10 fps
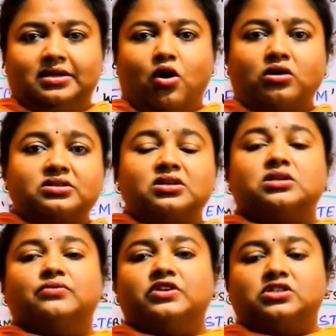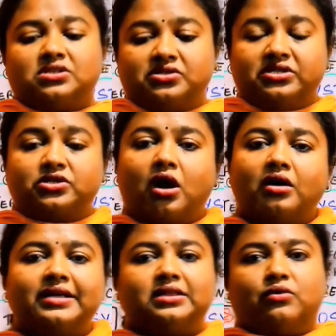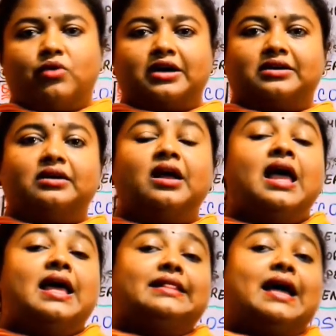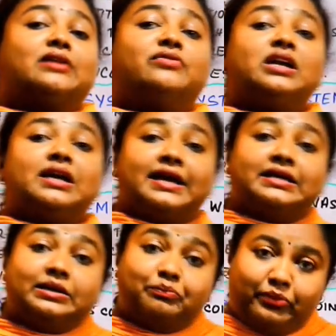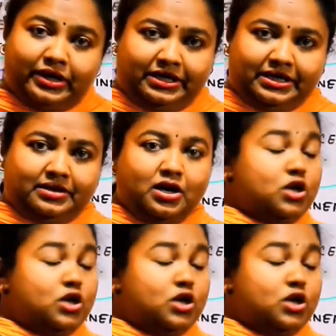the oxygen which is dissolved in the water, that will get depleted.